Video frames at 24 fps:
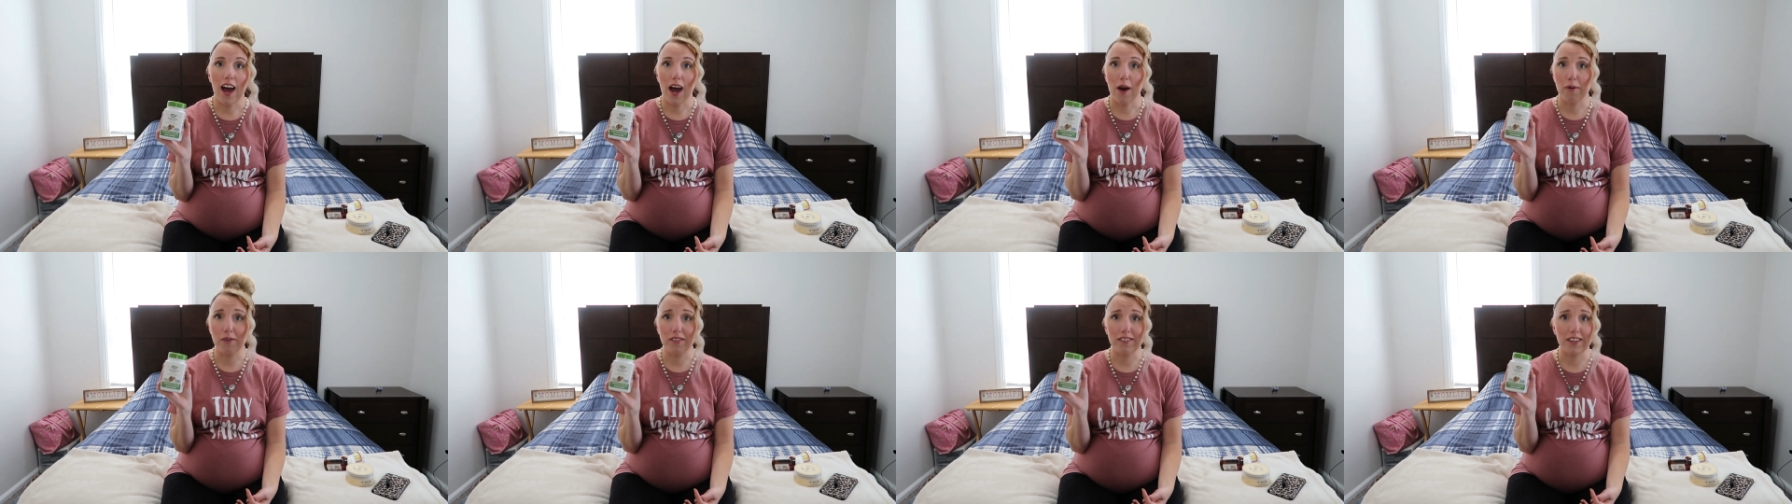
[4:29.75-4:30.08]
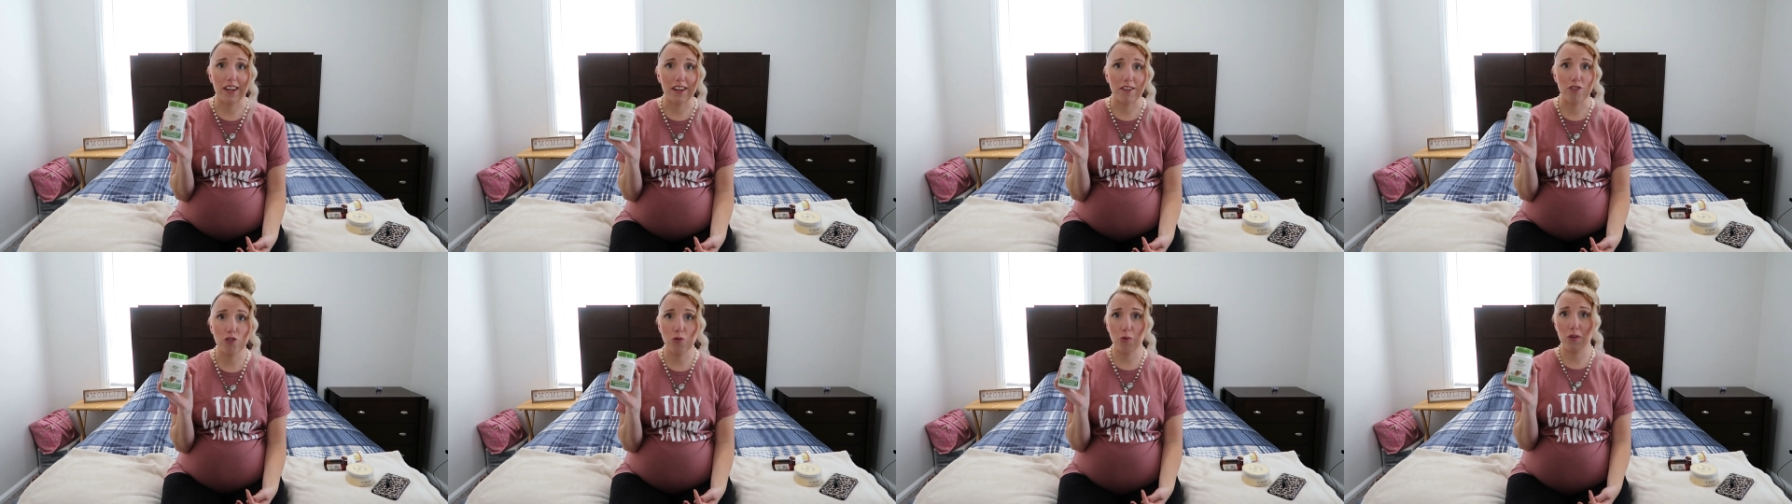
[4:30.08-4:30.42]
I would
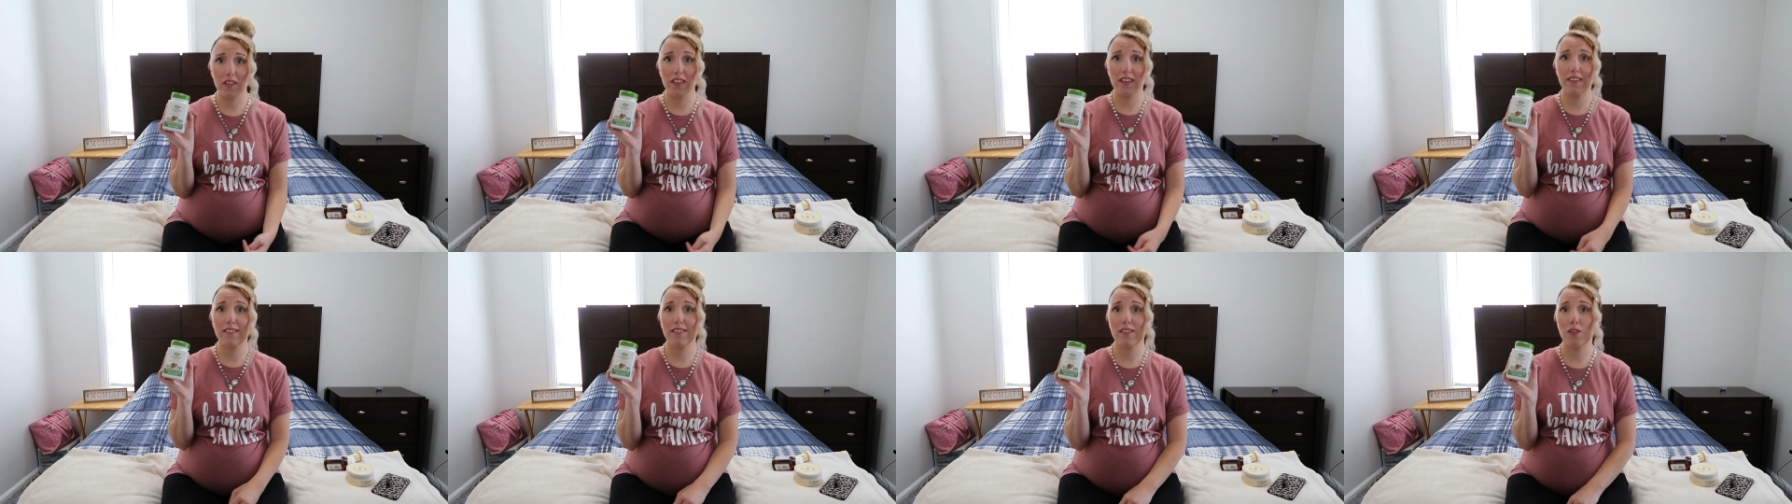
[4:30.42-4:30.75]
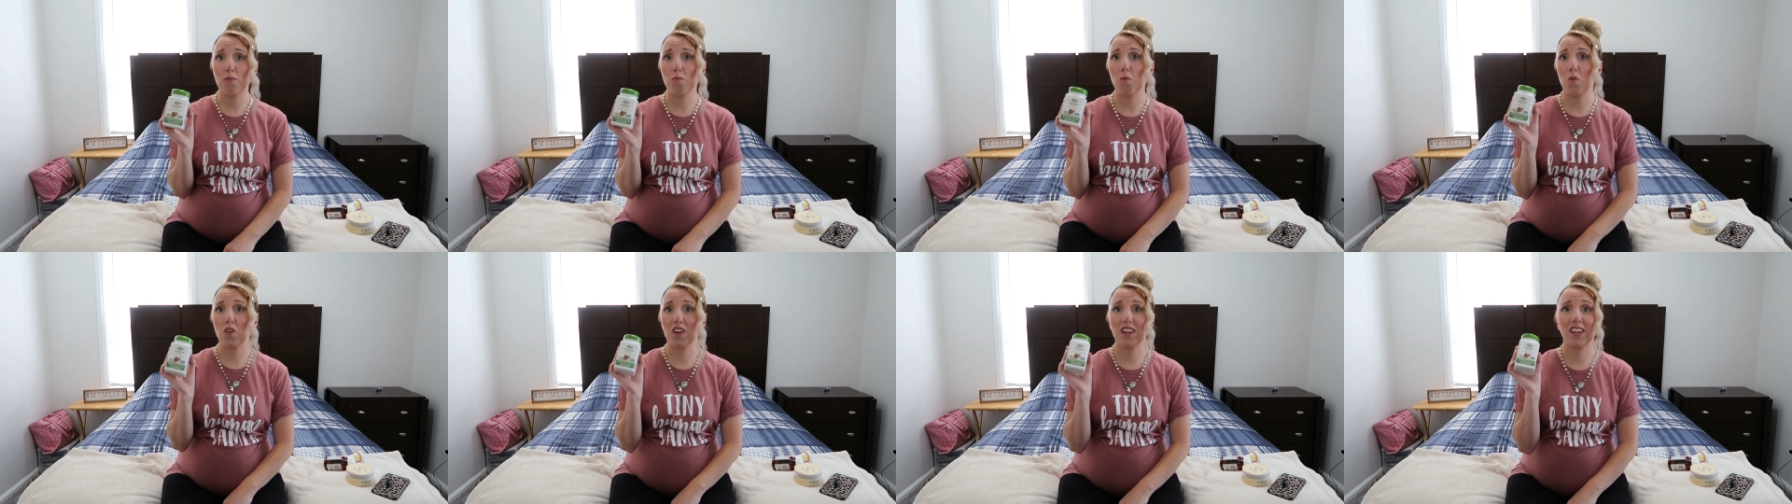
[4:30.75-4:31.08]
take two of these in
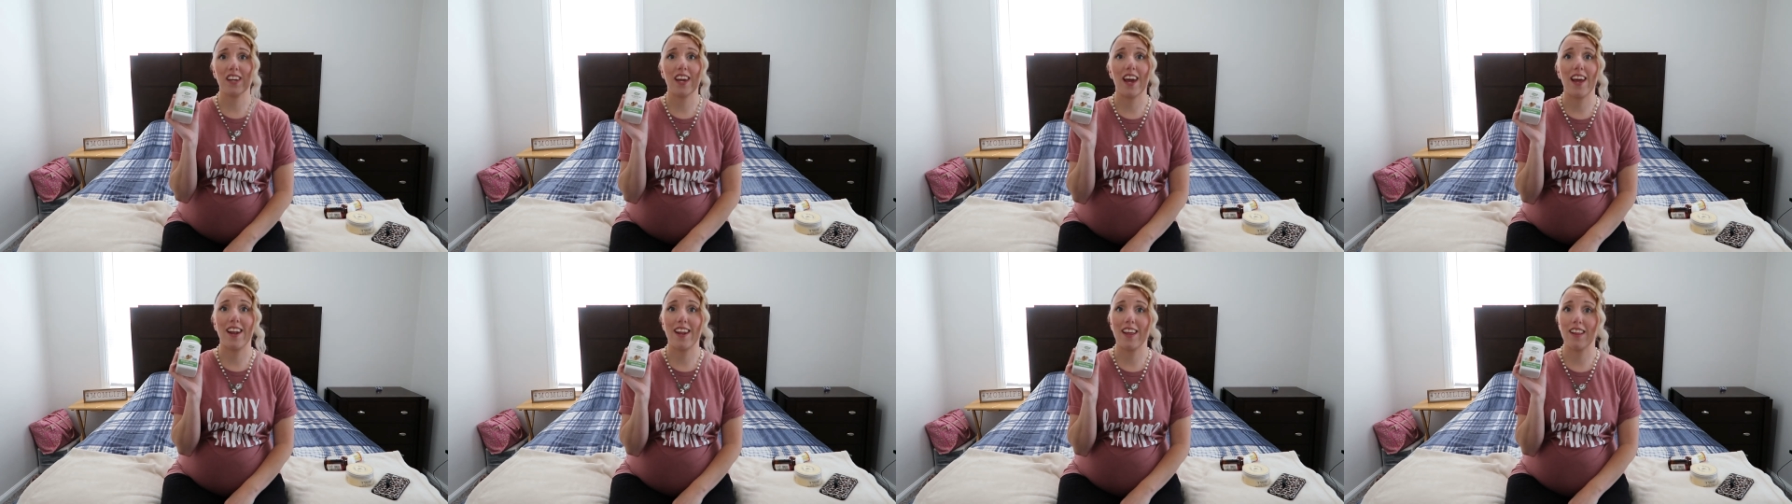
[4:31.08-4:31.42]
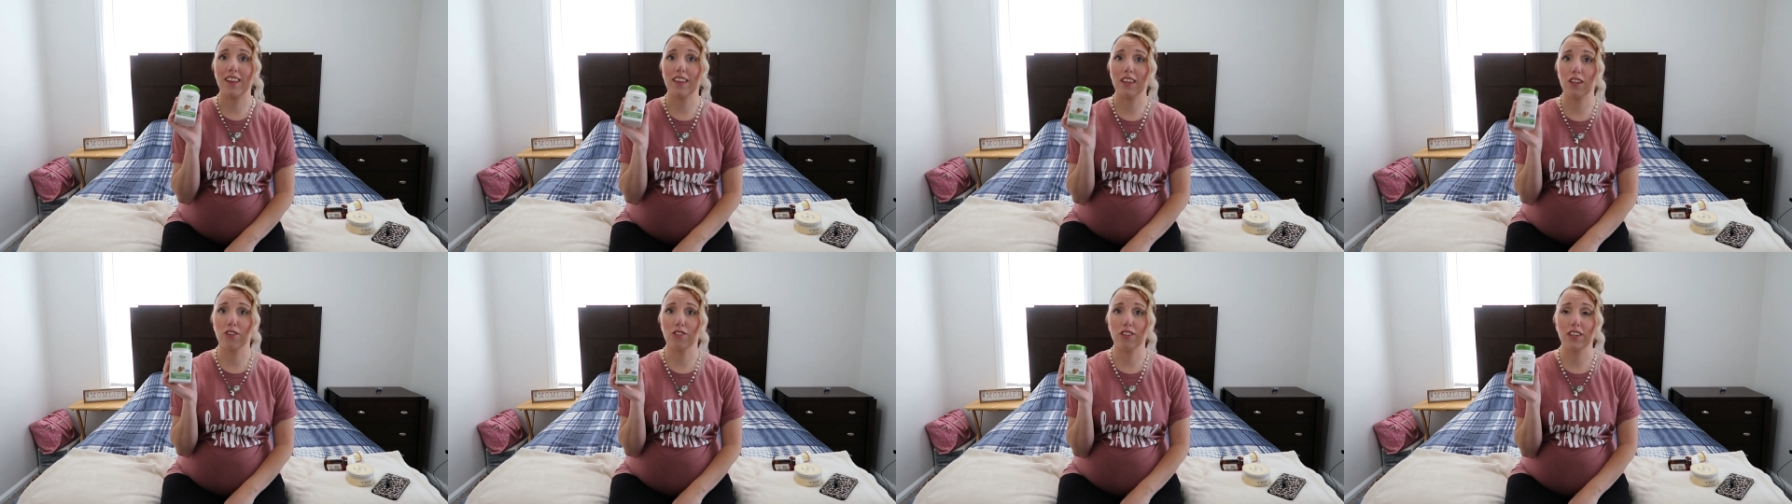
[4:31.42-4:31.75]
the morning and
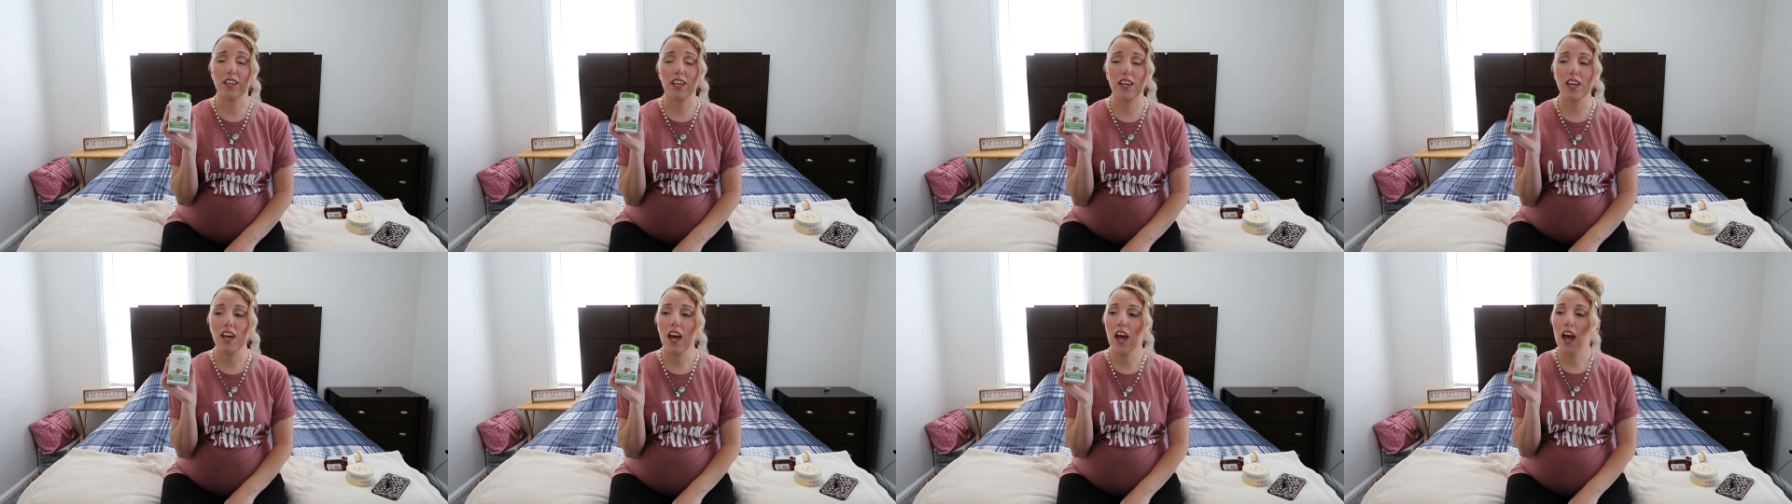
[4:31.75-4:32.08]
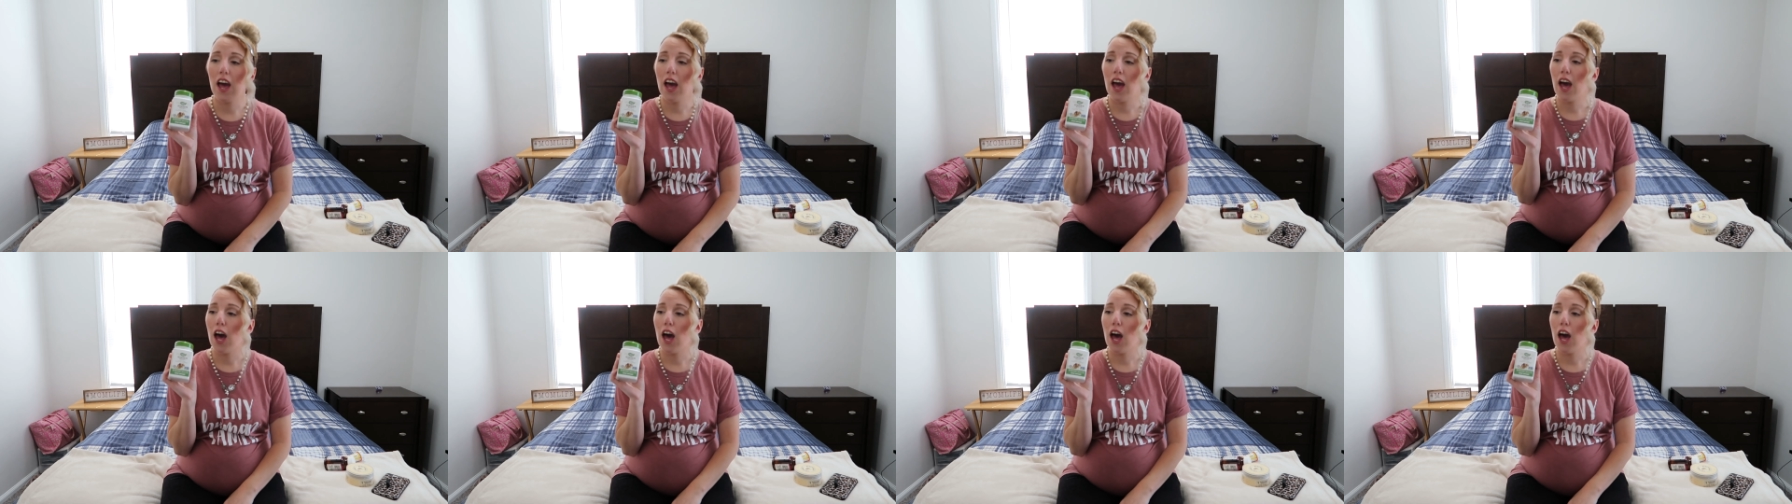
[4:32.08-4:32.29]
it literally